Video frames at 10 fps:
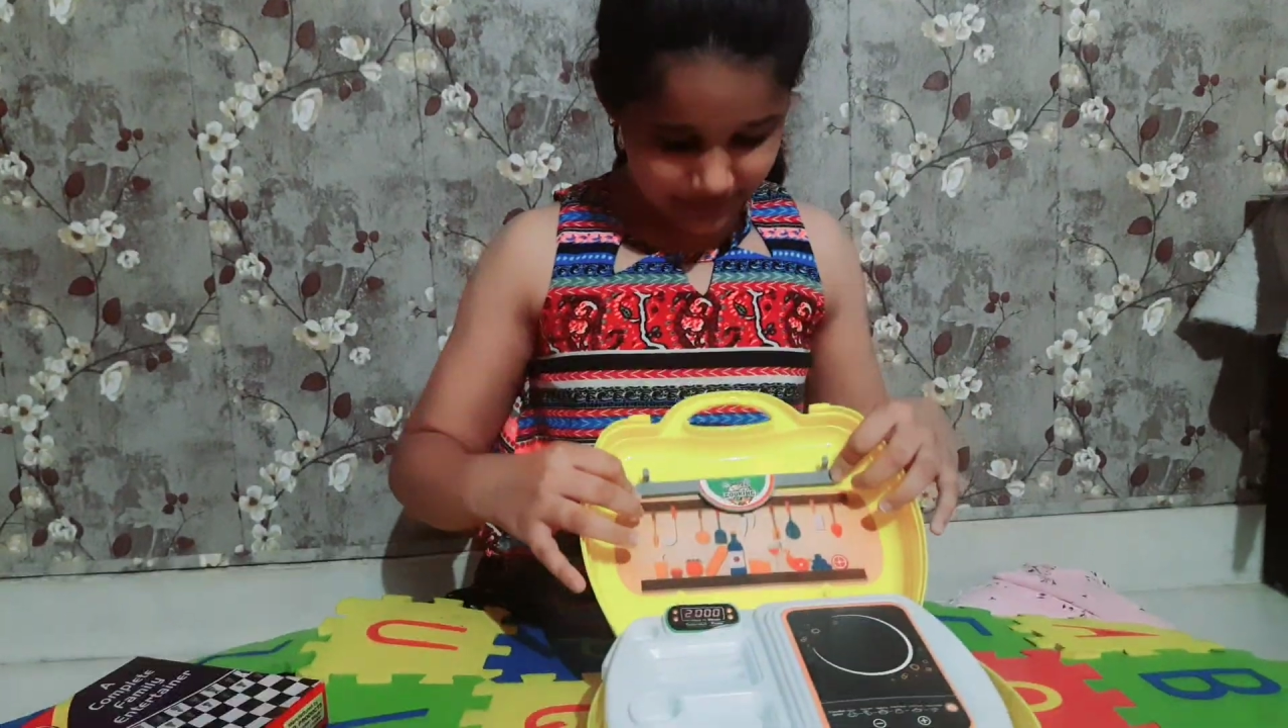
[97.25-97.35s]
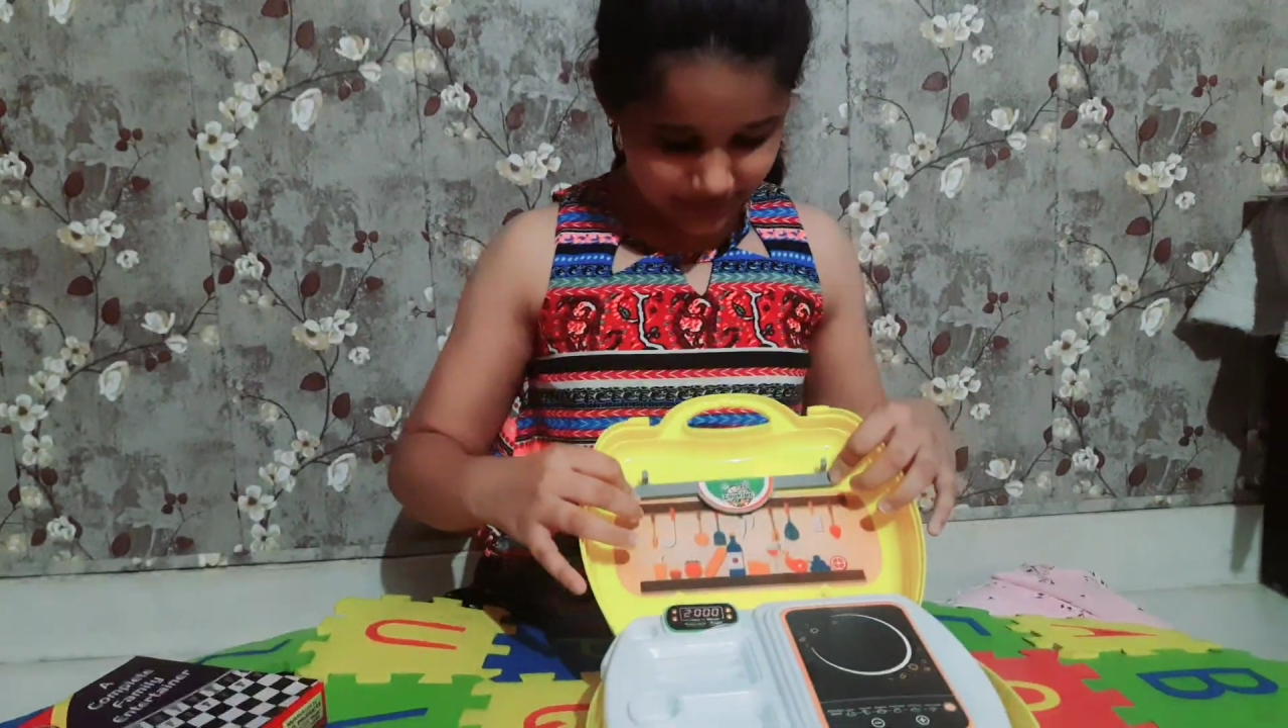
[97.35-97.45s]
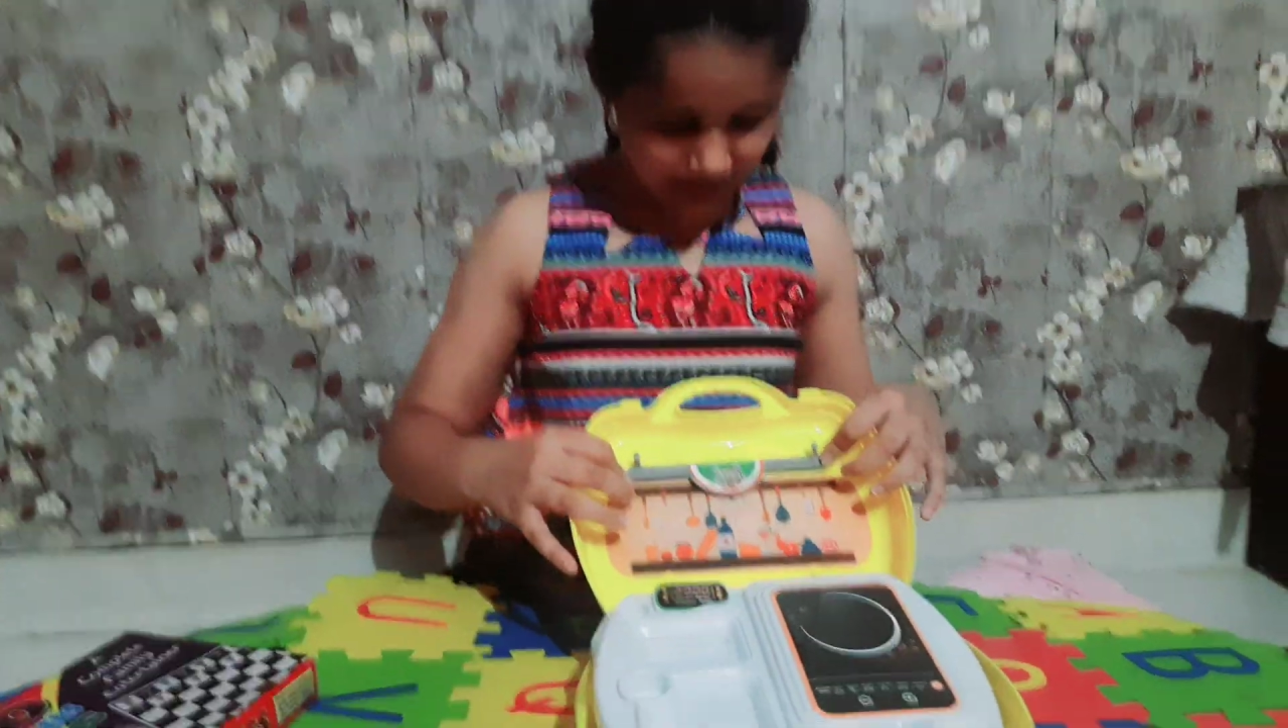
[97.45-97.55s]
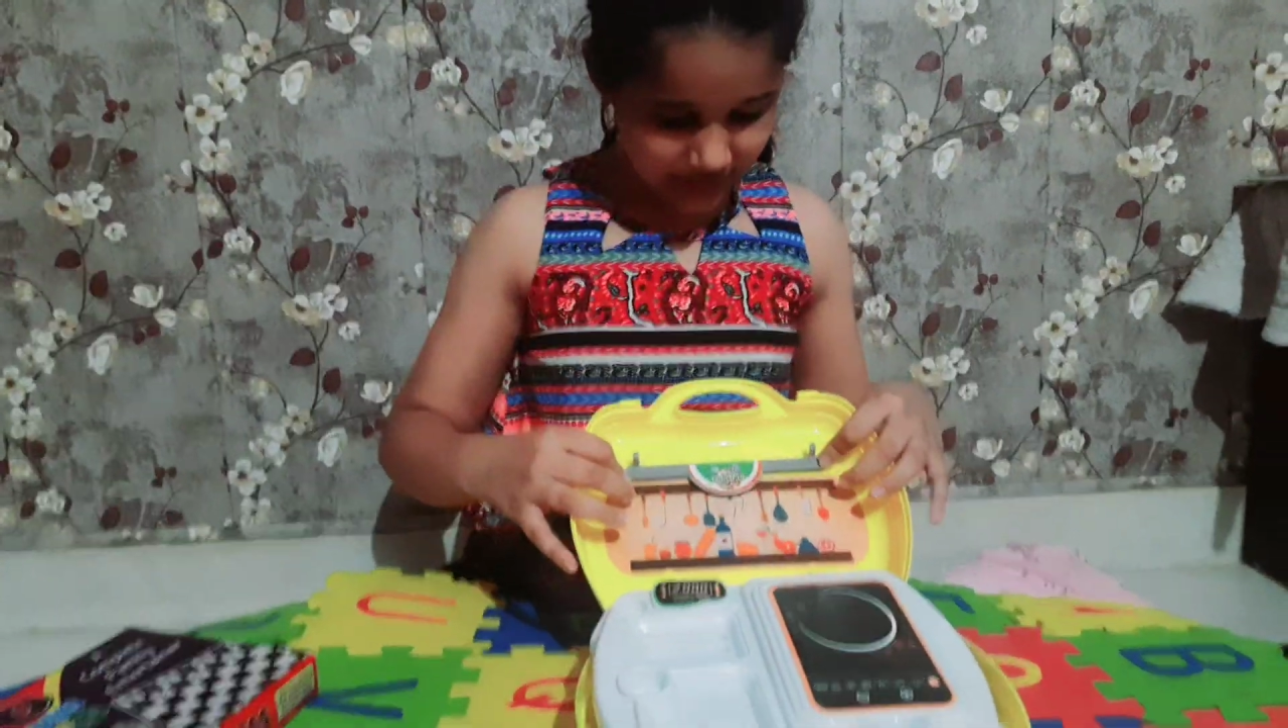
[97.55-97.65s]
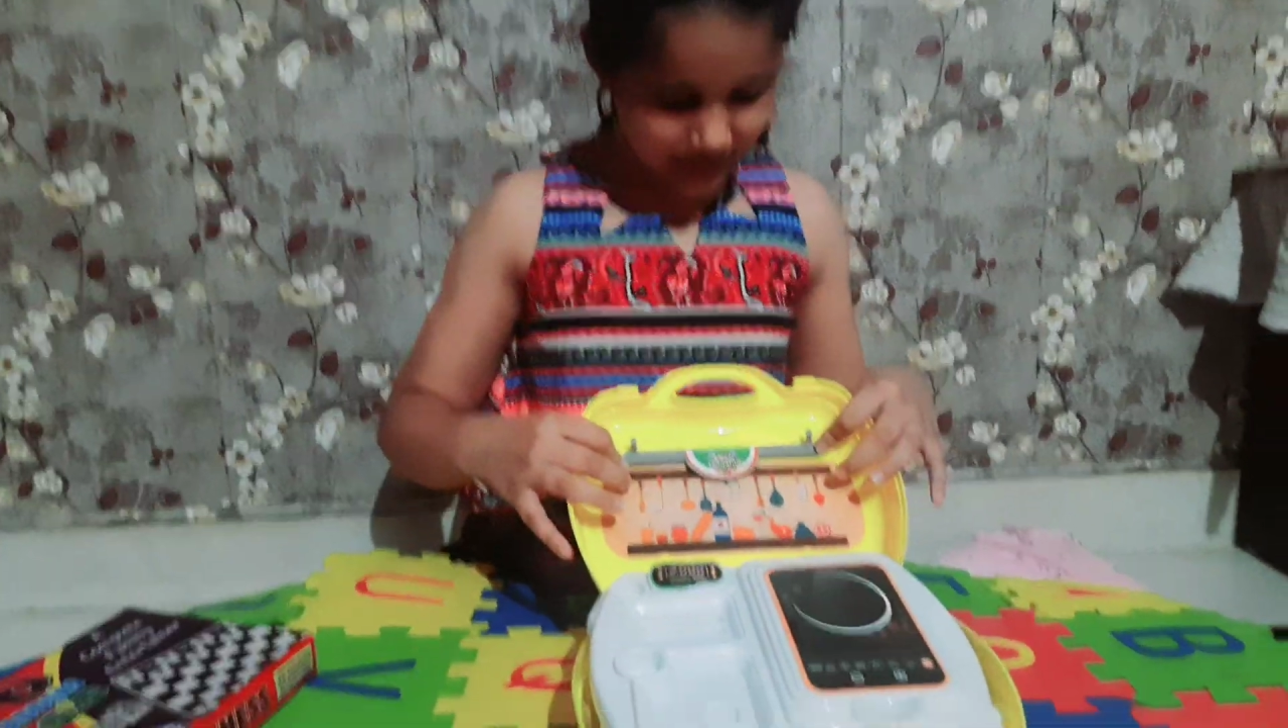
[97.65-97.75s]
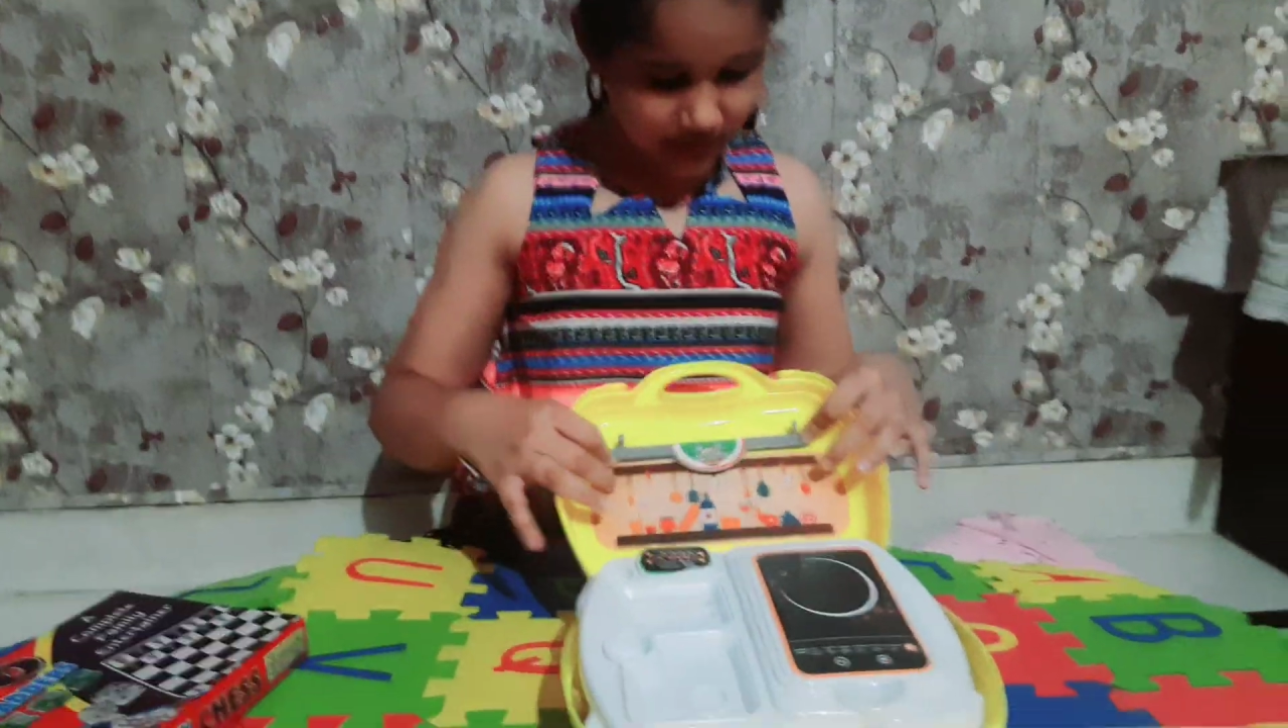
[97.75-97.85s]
I just